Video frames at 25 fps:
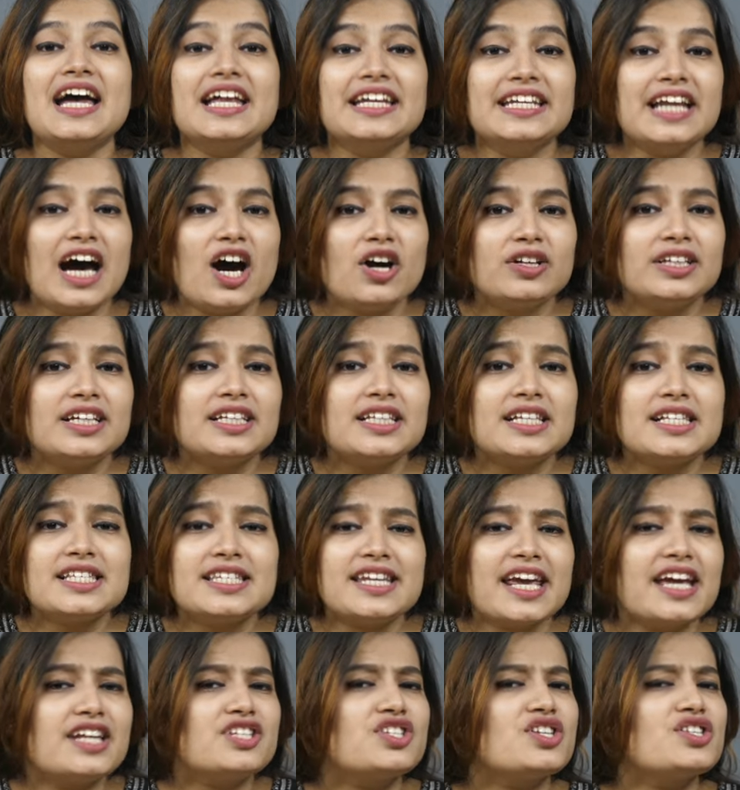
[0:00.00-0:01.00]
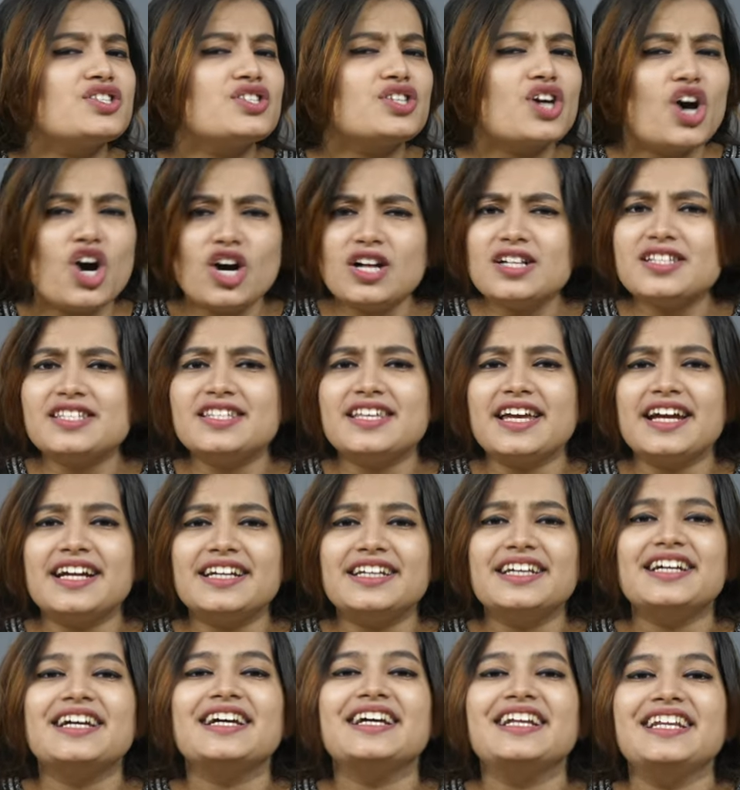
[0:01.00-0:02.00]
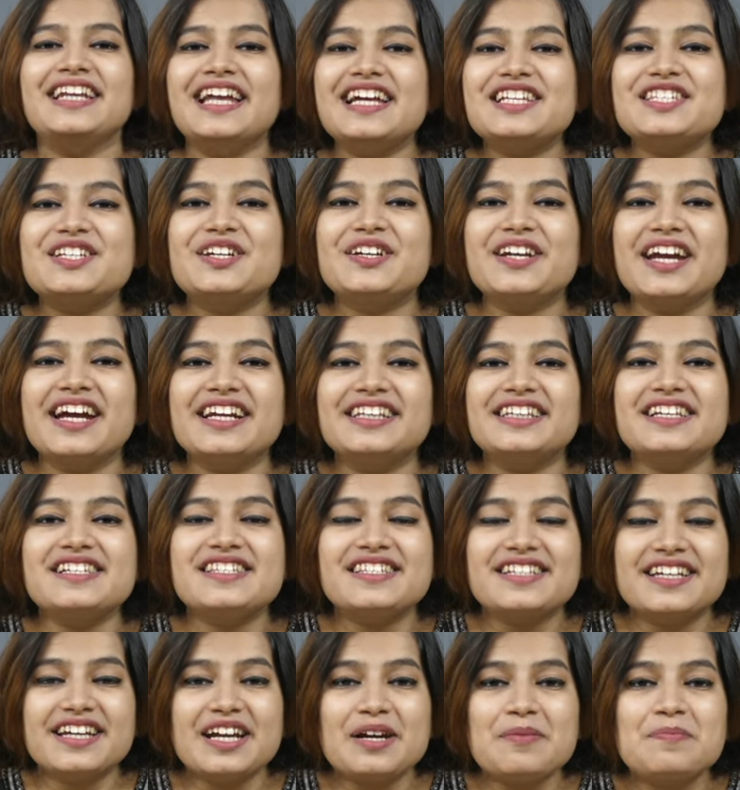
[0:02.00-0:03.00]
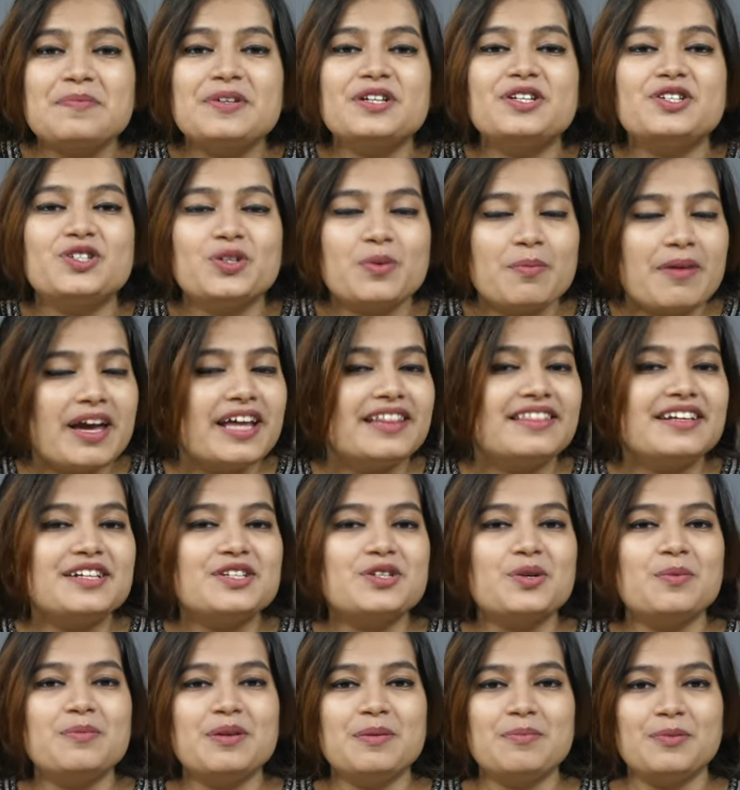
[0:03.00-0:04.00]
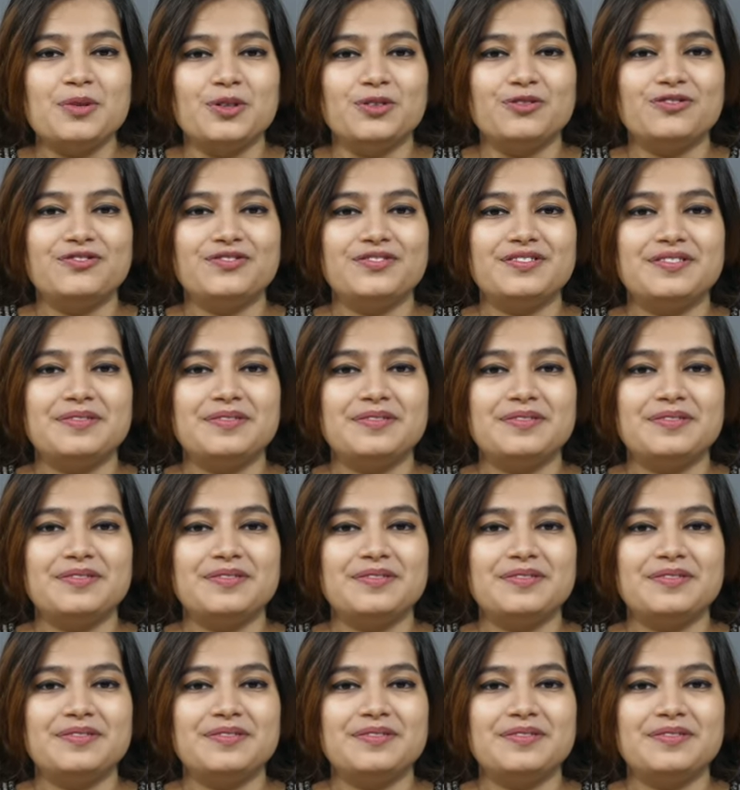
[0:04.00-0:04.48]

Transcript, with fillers: Now that the stage is all set, let's create the script to make the Toby move.